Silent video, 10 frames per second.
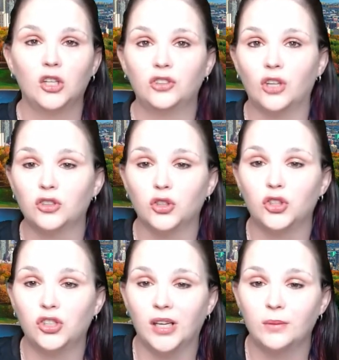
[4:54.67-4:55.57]
Dr.
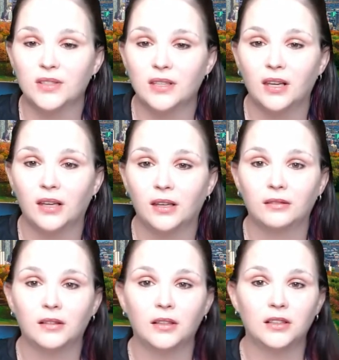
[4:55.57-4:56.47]
James
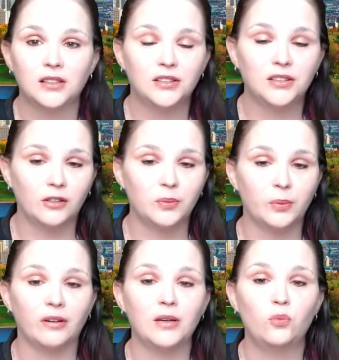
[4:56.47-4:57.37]

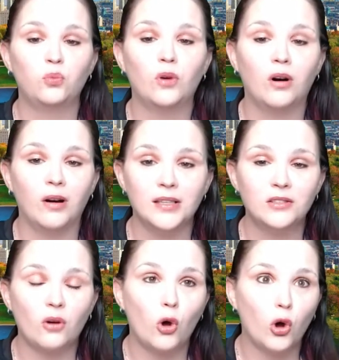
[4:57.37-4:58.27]
Salisbury
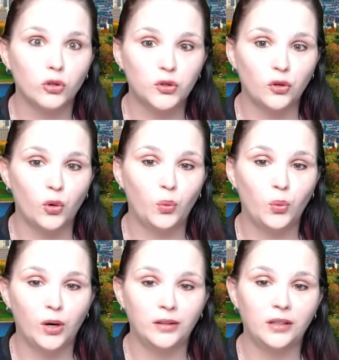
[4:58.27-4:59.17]
was also
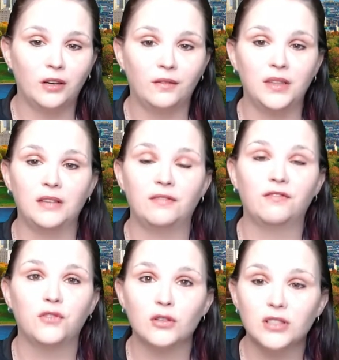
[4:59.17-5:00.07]
one of the
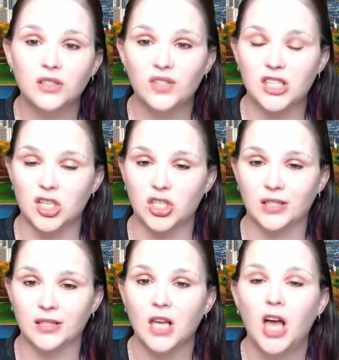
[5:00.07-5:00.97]
first
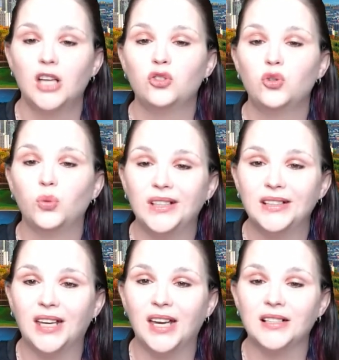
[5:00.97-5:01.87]
physicians to
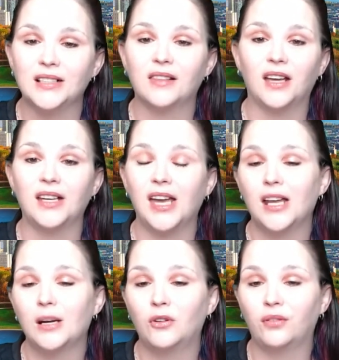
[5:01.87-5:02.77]
indicate that
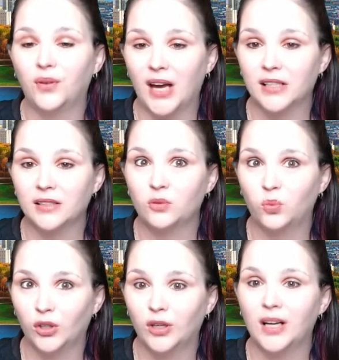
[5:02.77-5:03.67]
animal fats
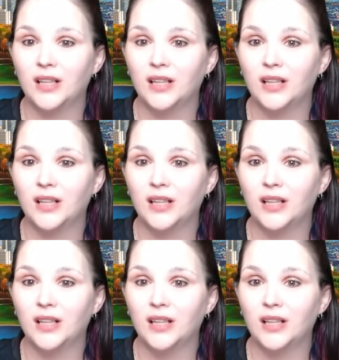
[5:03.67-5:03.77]
were